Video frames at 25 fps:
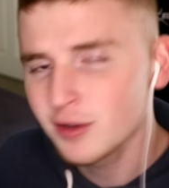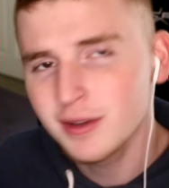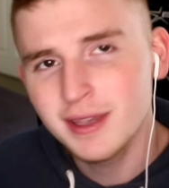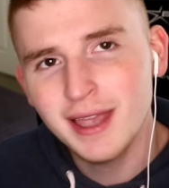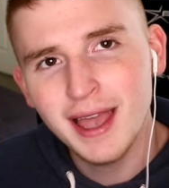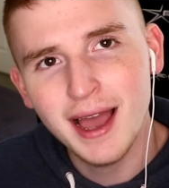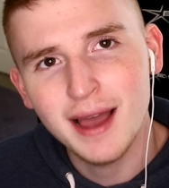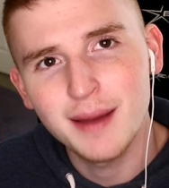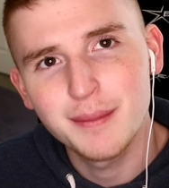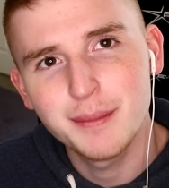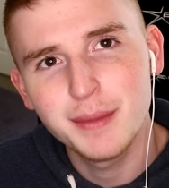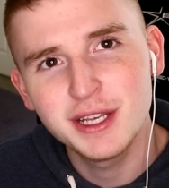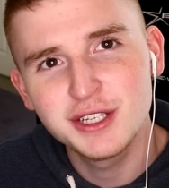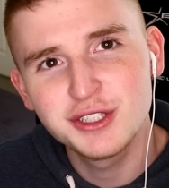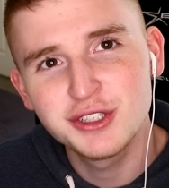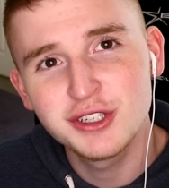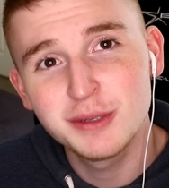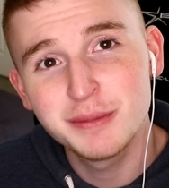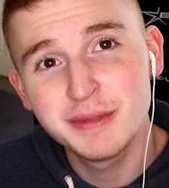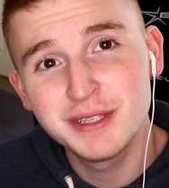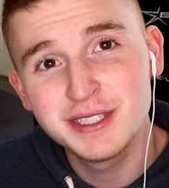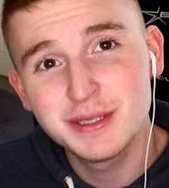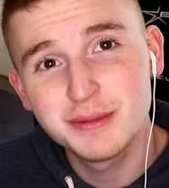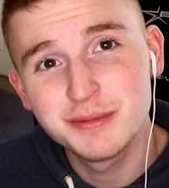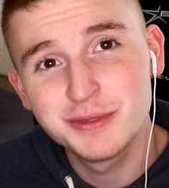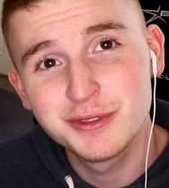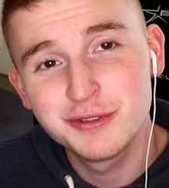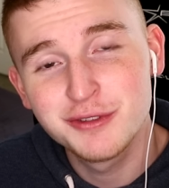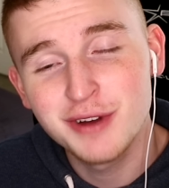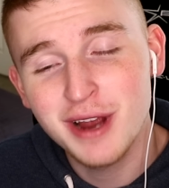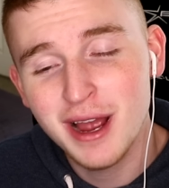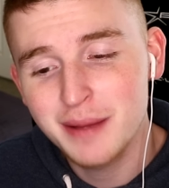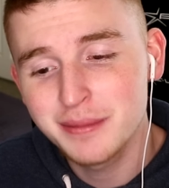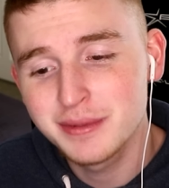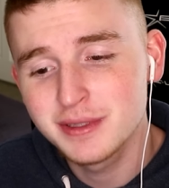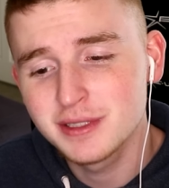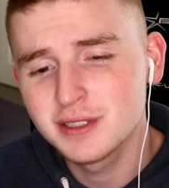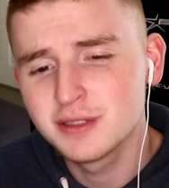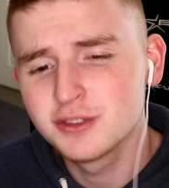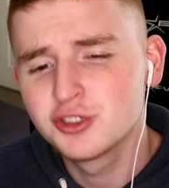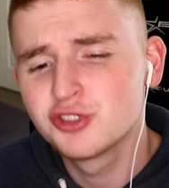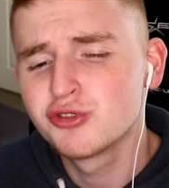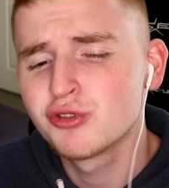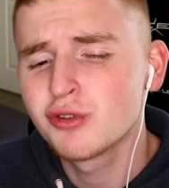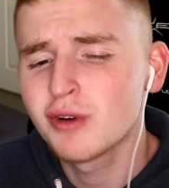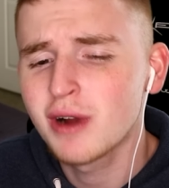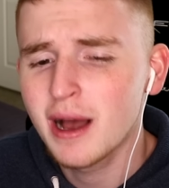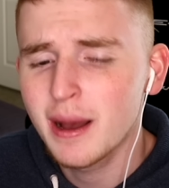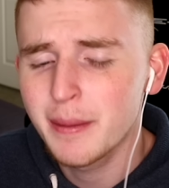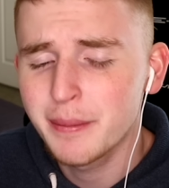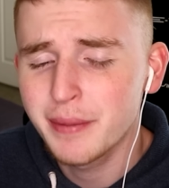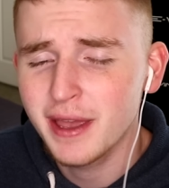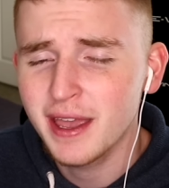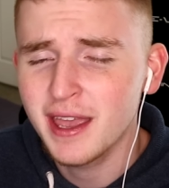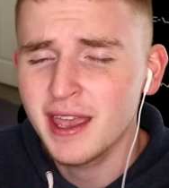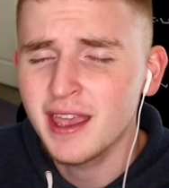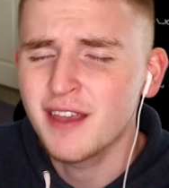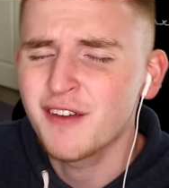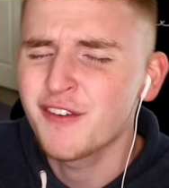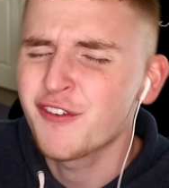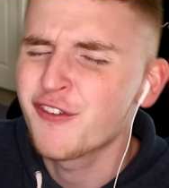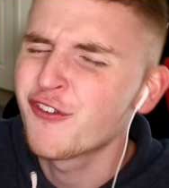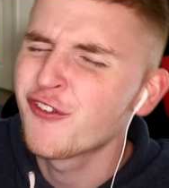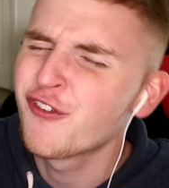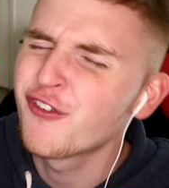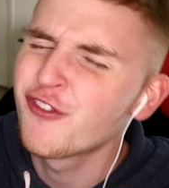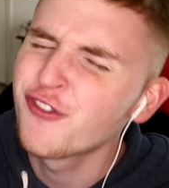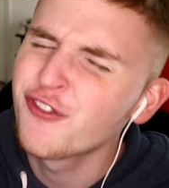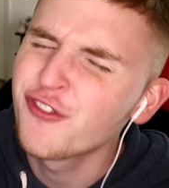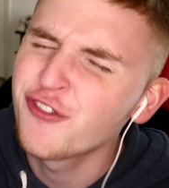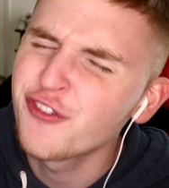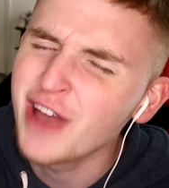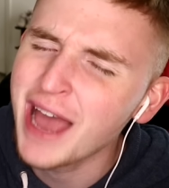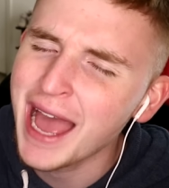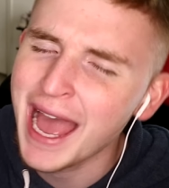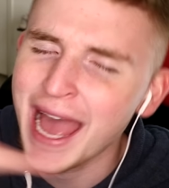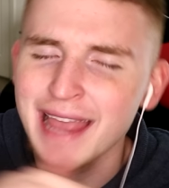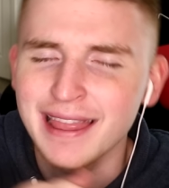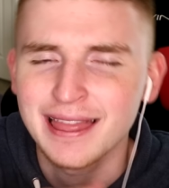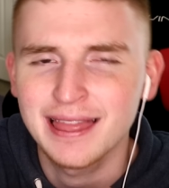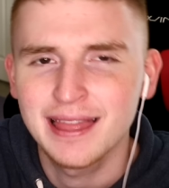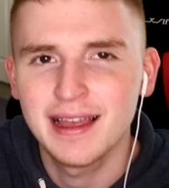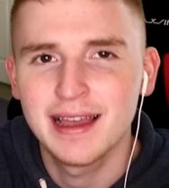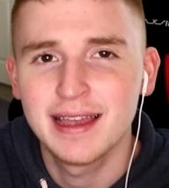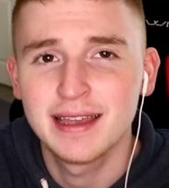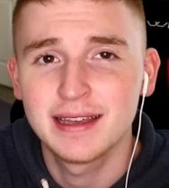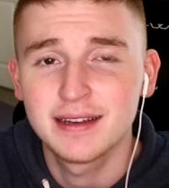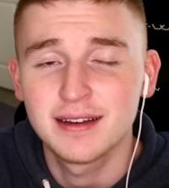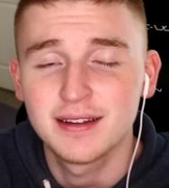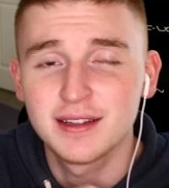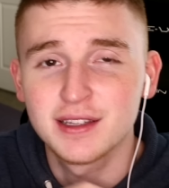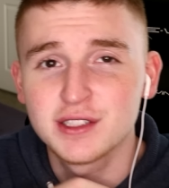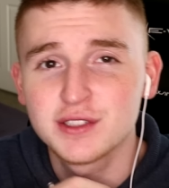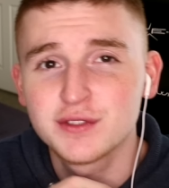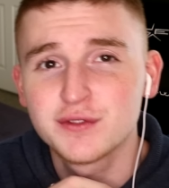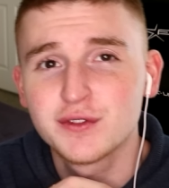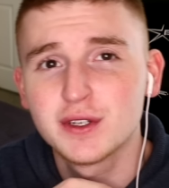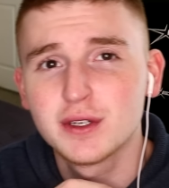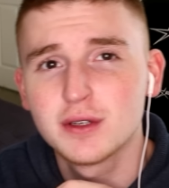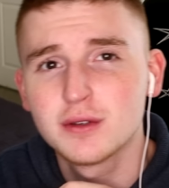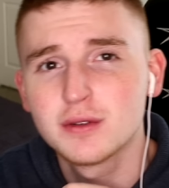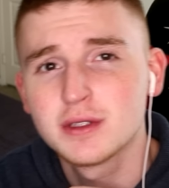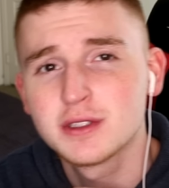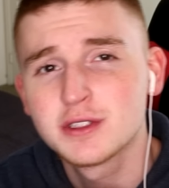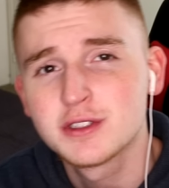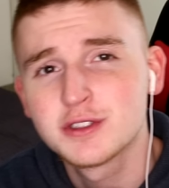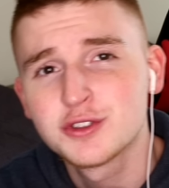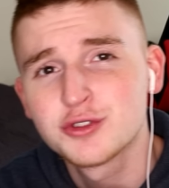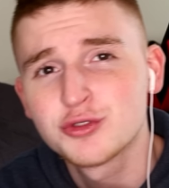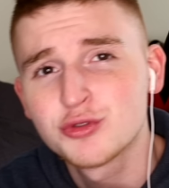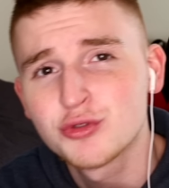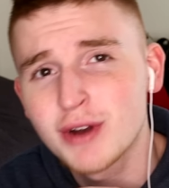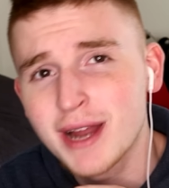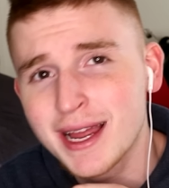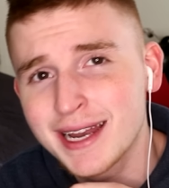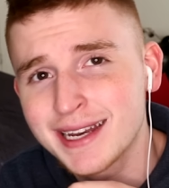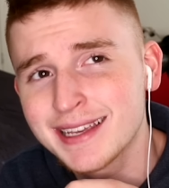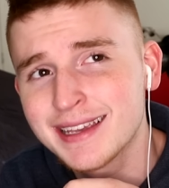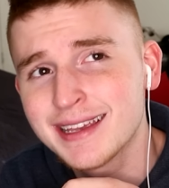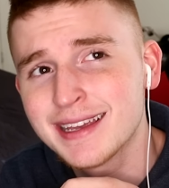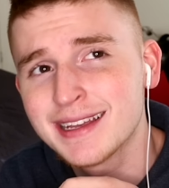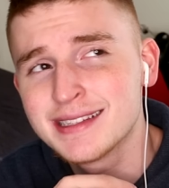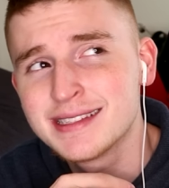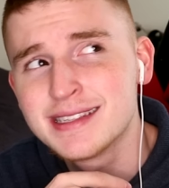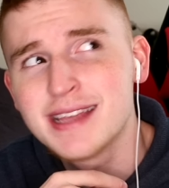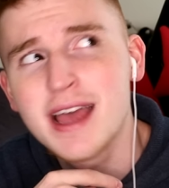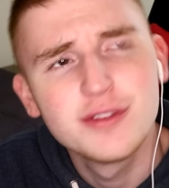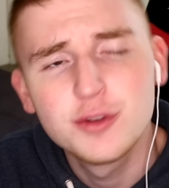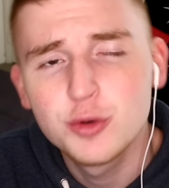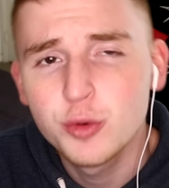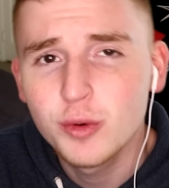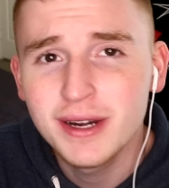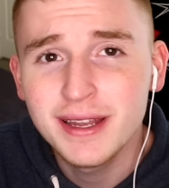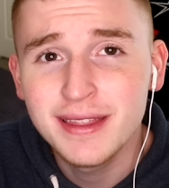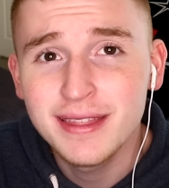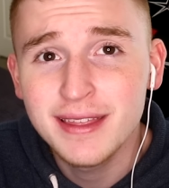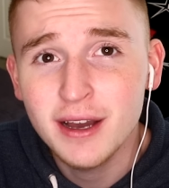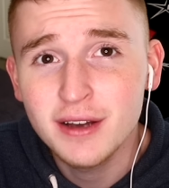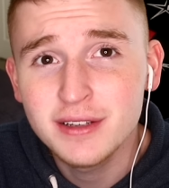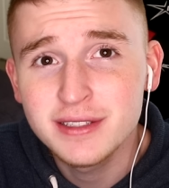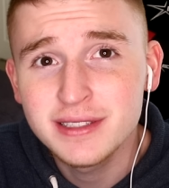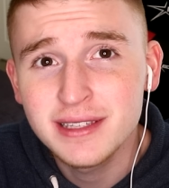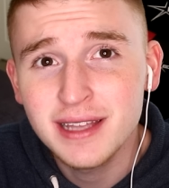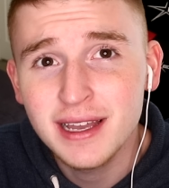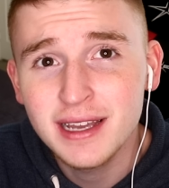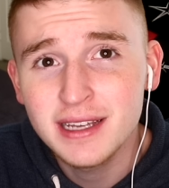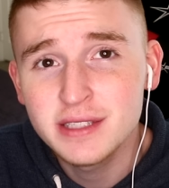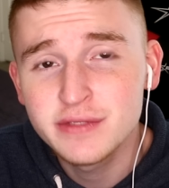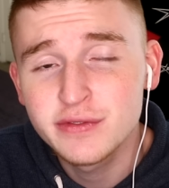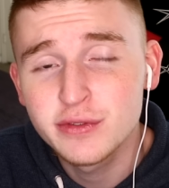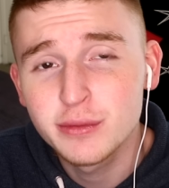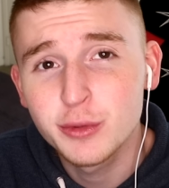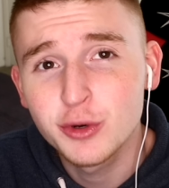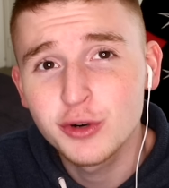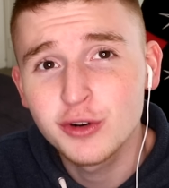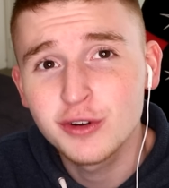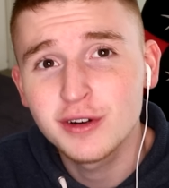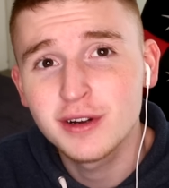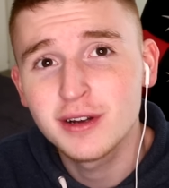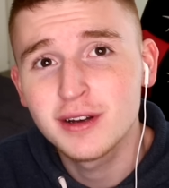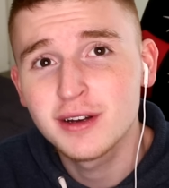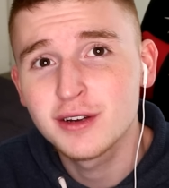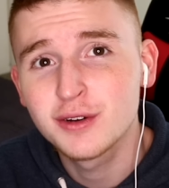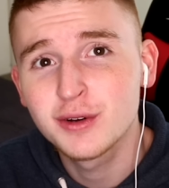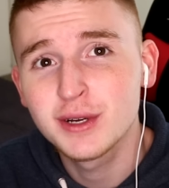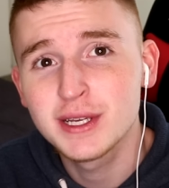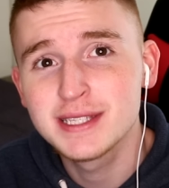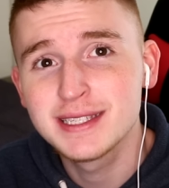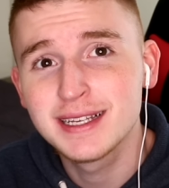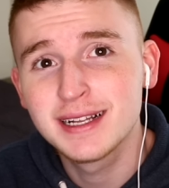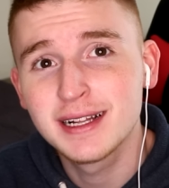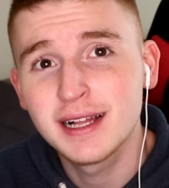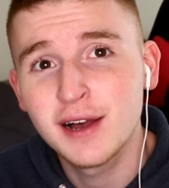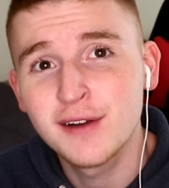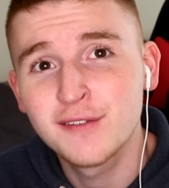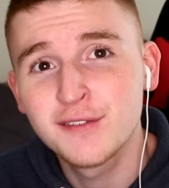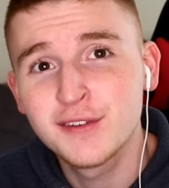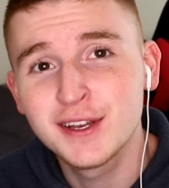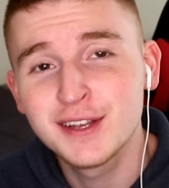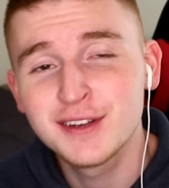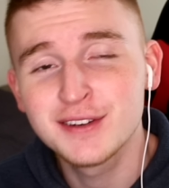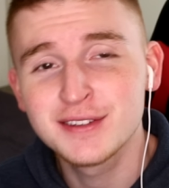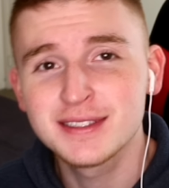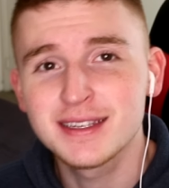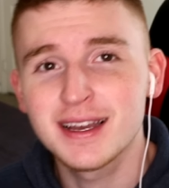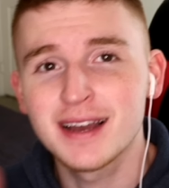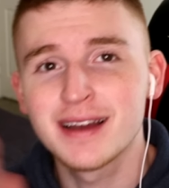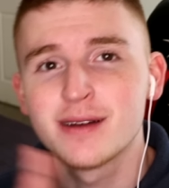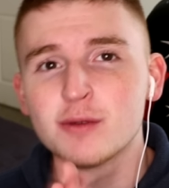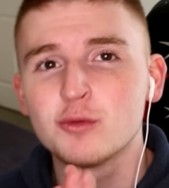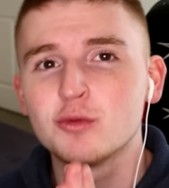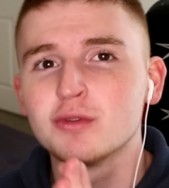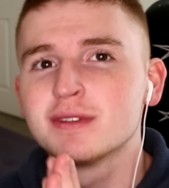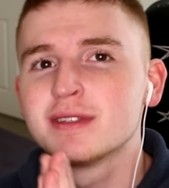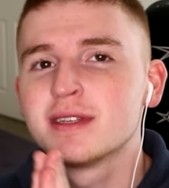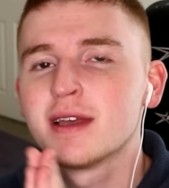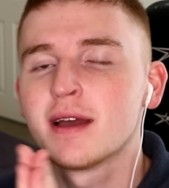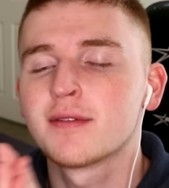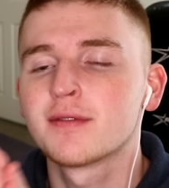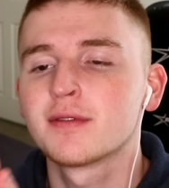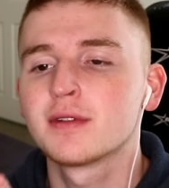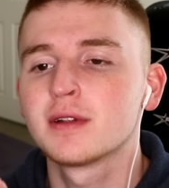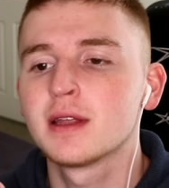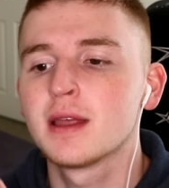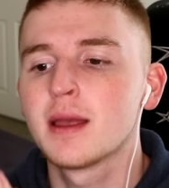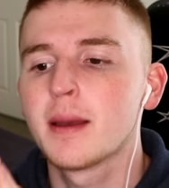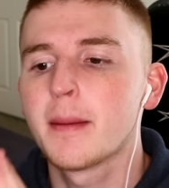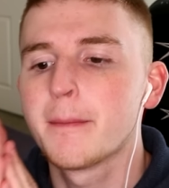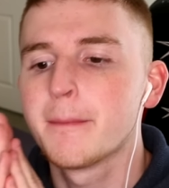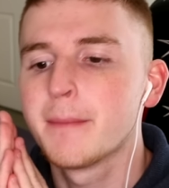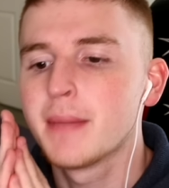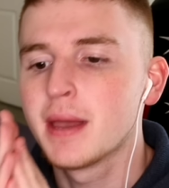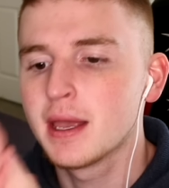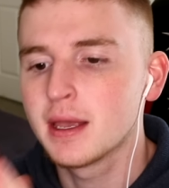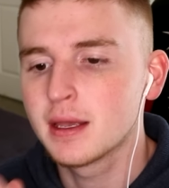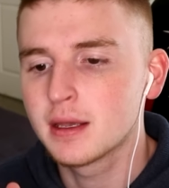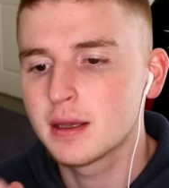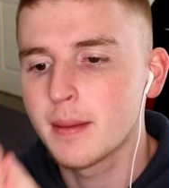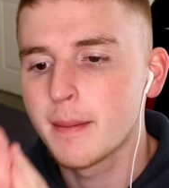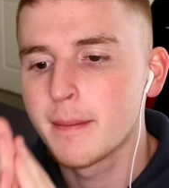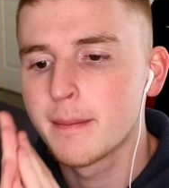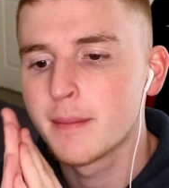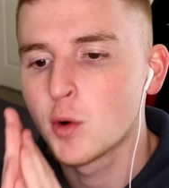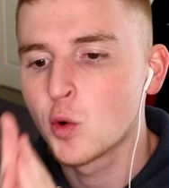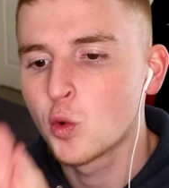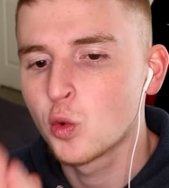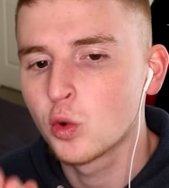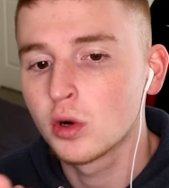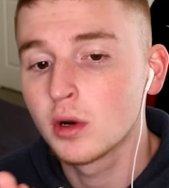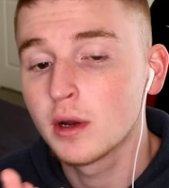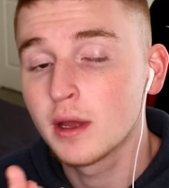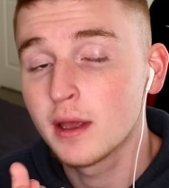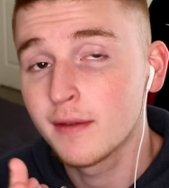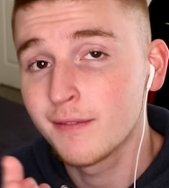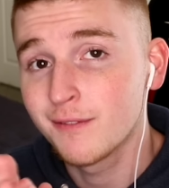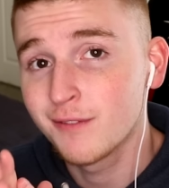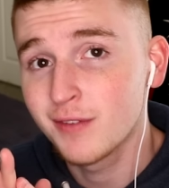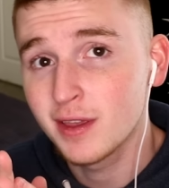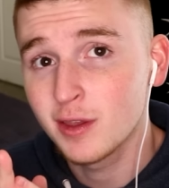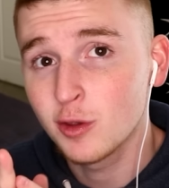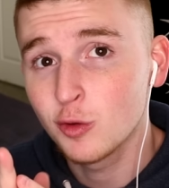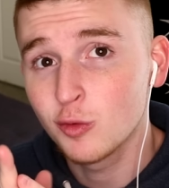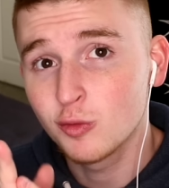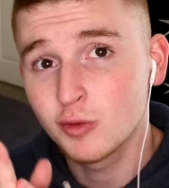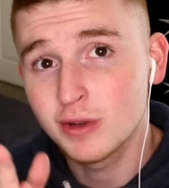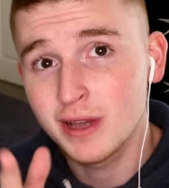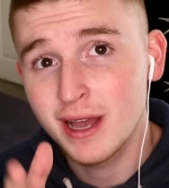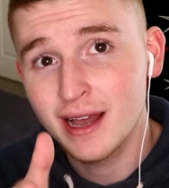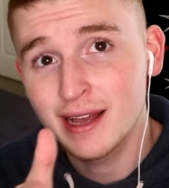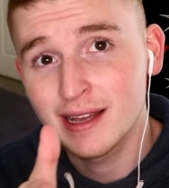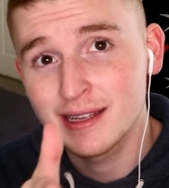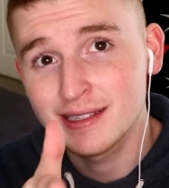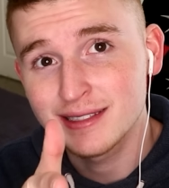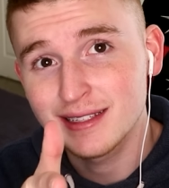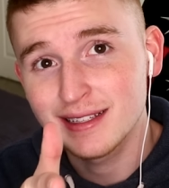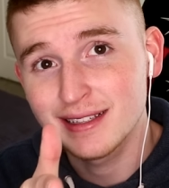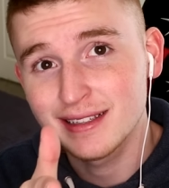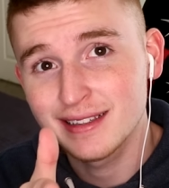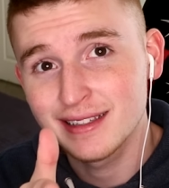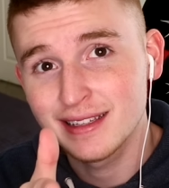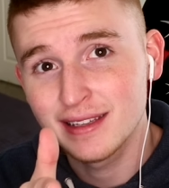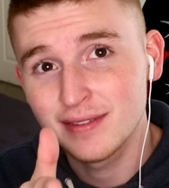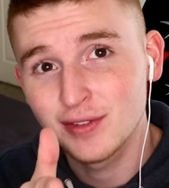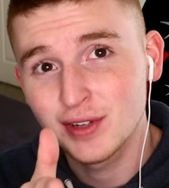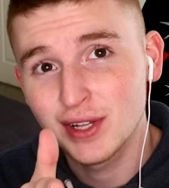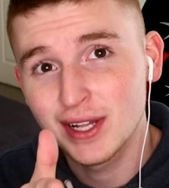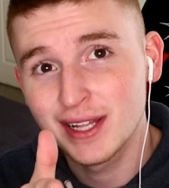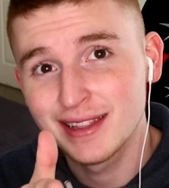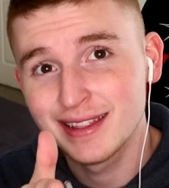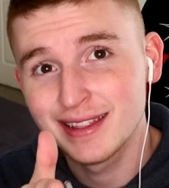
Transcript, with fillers: So yeah, make sure to be subscribed, drop a fat like on this video. Let's try to get 20,000 likes for more uh, crazy clown videos. I will definitely make more if you guys leave a